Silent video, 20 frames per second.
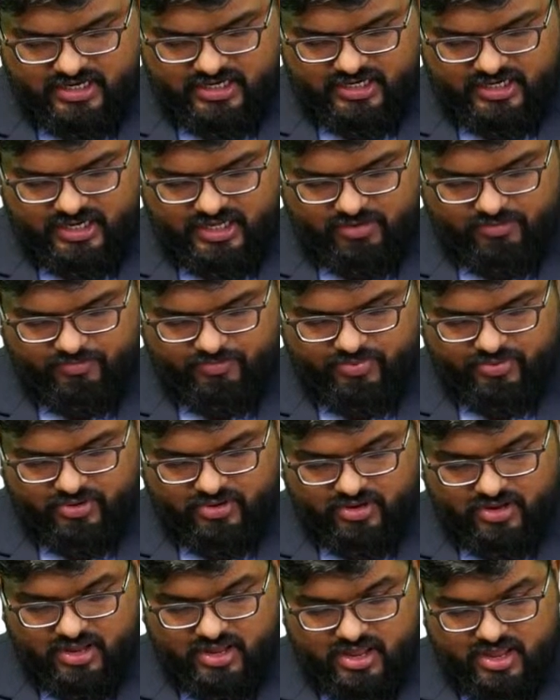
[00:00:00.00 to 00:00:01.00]
the tip,
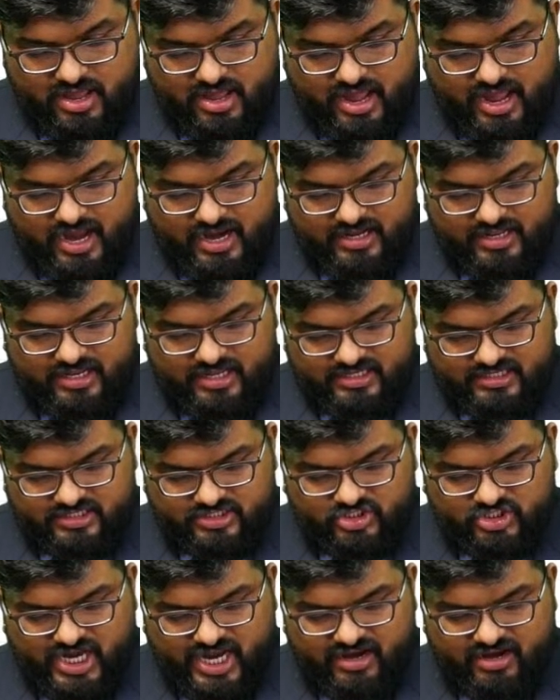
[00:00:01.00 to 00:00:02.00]
and this
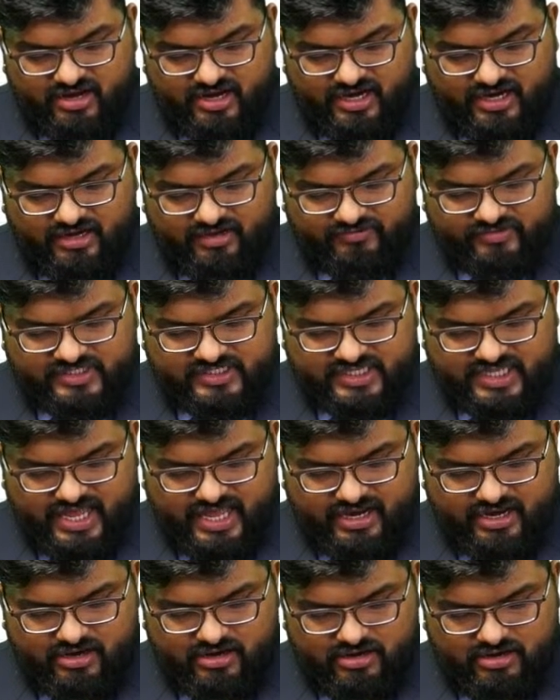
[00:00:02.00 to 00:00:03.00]
generative
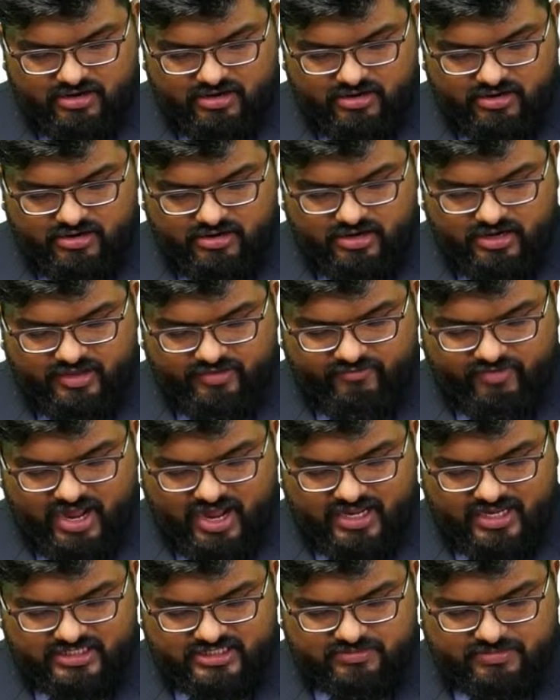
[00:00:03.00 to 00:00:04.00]
cell
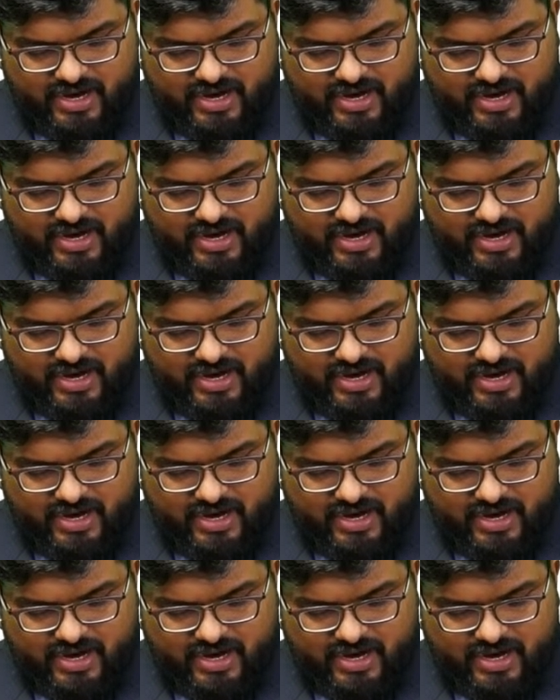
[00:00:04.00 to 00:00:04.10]
divides